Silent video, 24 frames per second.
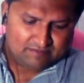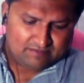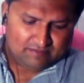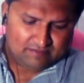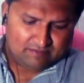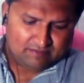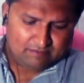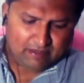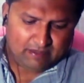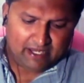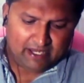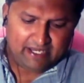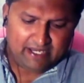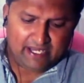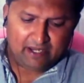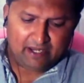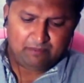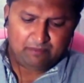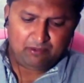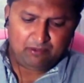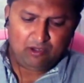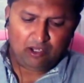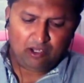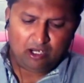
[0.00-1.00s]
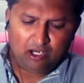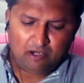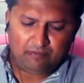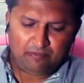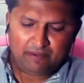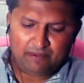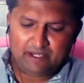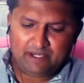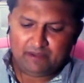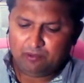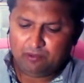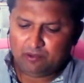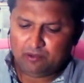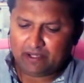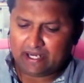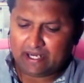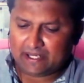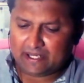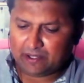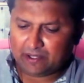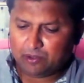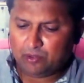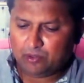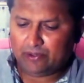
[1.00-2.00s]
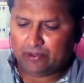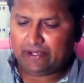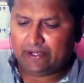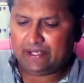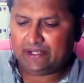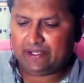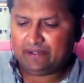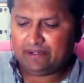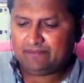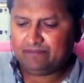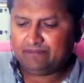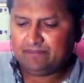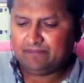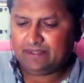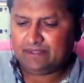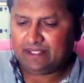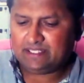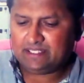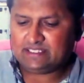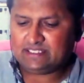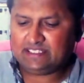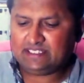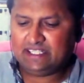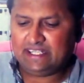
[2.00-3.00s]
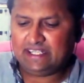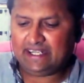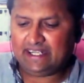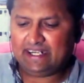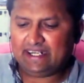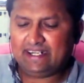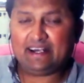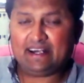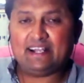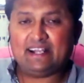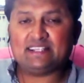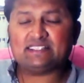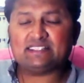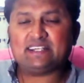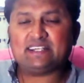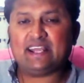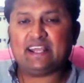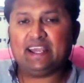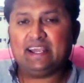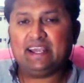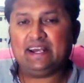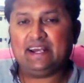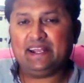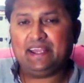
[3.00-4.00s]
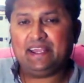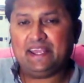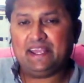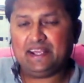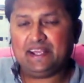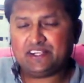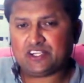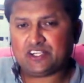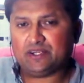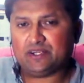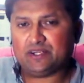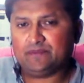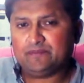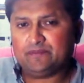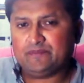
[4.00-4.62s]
variable of input category is the interest aggregation.